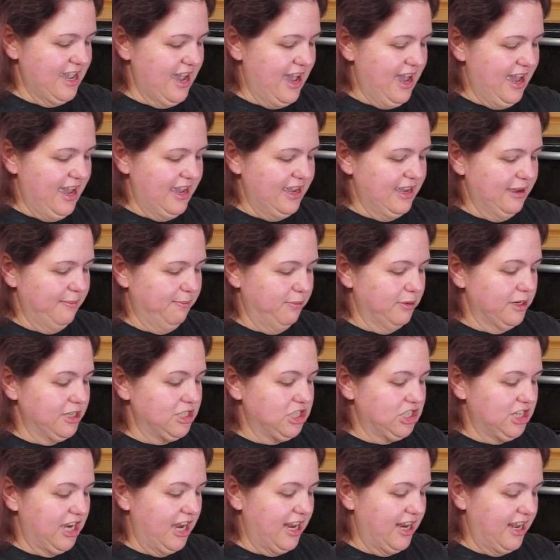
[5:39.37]
I
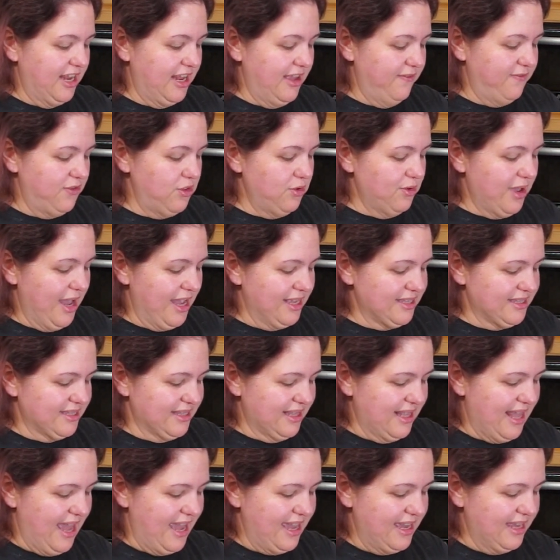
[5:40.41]
appreciate it. If you guys
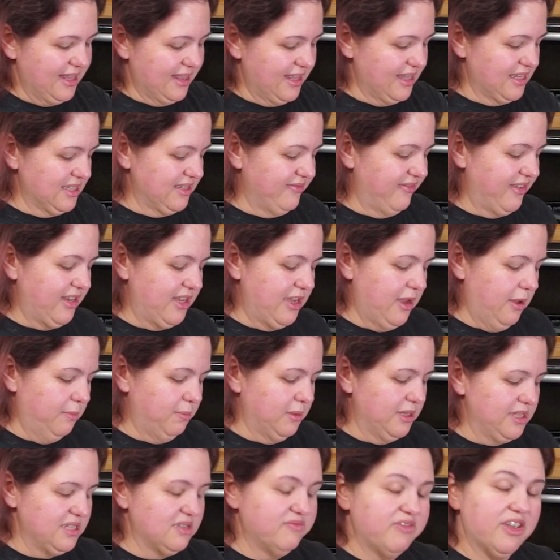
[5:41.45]
like this video,
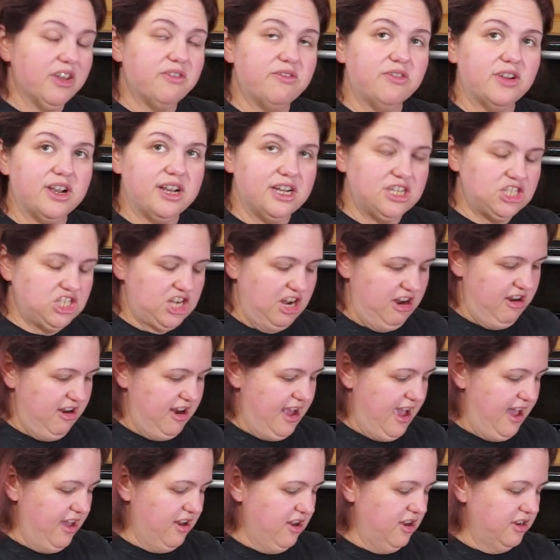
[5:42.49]
please feel free to share it
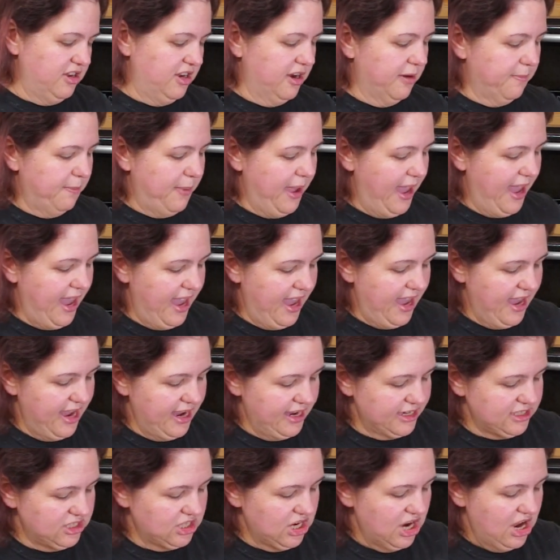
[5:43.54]
out on your
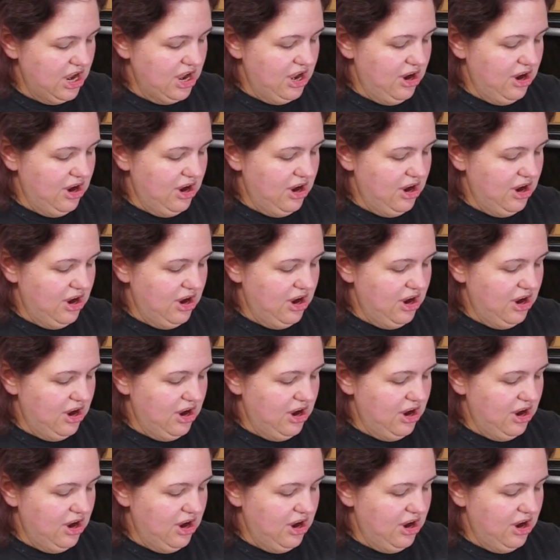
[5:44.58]
page